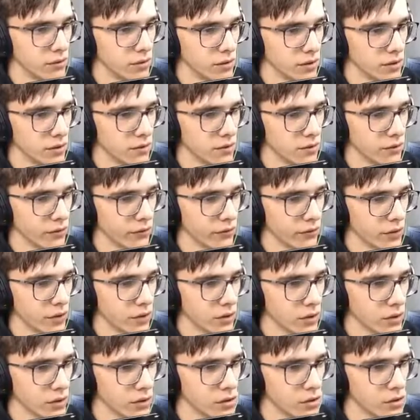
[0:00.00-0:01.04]
What the
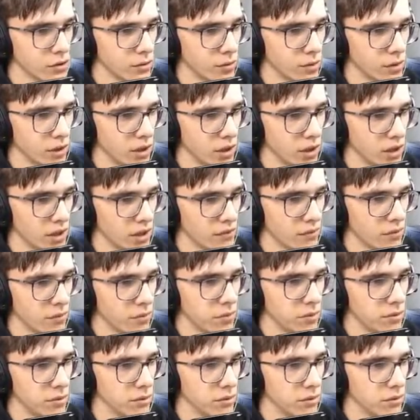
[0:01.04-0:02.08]
fuck? Stupid lava
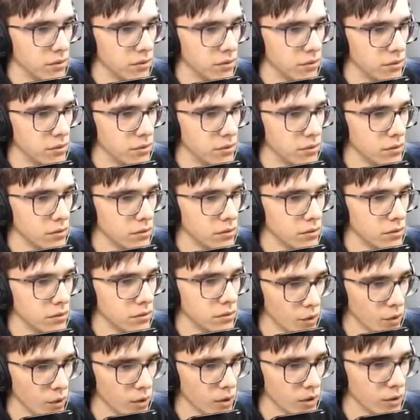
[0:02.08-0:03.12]
pool.
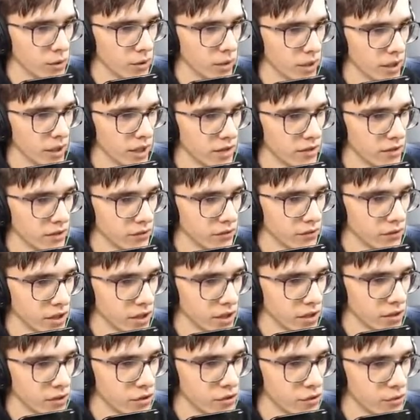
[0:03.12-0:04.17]
What do I get if
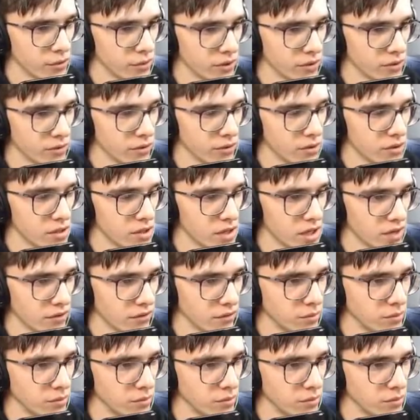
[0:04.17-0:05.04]
I jump into this lava